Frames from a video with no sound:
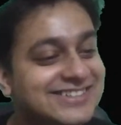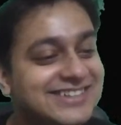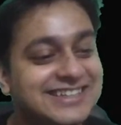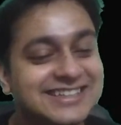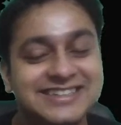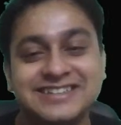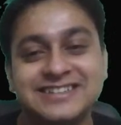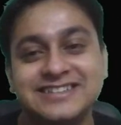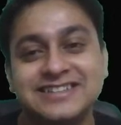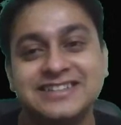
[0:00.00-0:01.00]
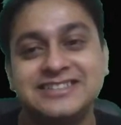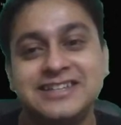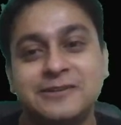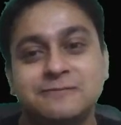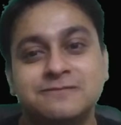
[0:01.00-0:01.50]
Okay,
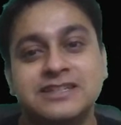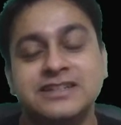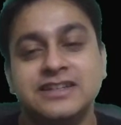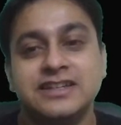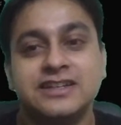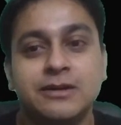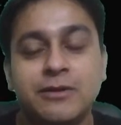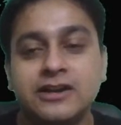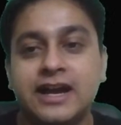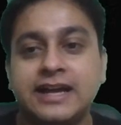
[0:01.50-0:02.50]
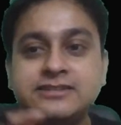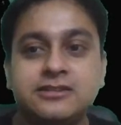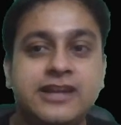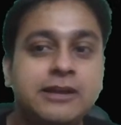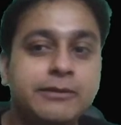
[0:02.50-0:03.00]
chalo. Come on, guys, so
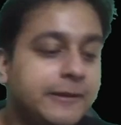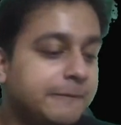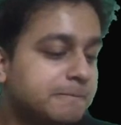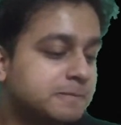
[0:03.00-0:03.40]
tell me.